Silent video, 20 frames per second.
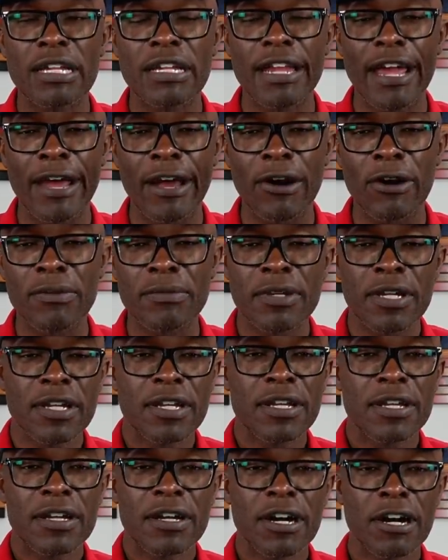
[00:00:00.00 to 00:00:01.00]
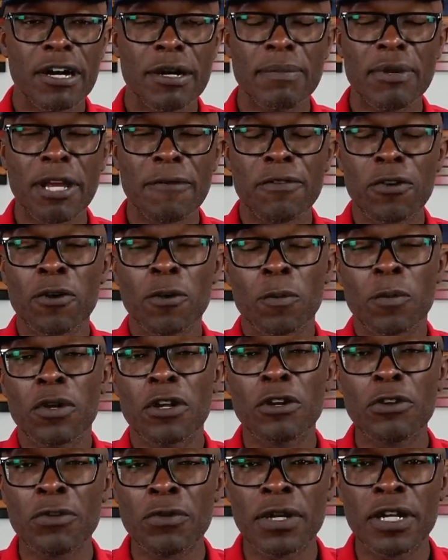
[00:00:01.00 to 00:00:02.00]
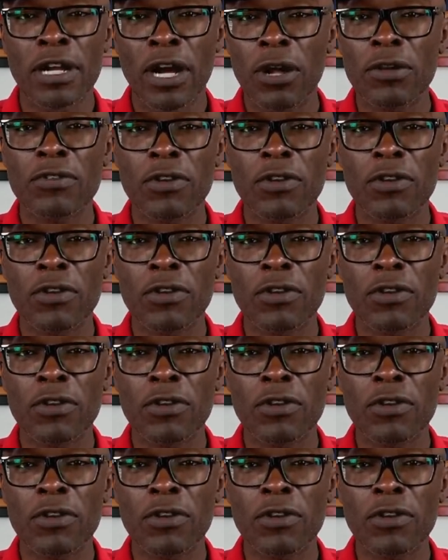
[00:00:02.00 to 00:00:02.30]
Now, if you're wondering how